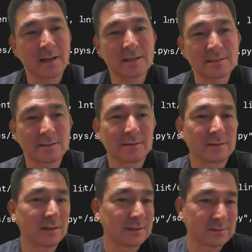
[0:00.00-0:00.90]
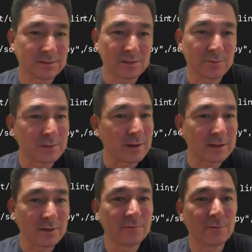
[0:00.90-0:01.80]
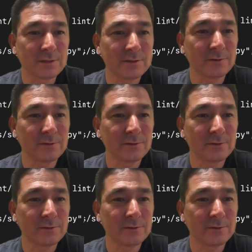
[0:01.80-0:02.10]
ask to tell me about California.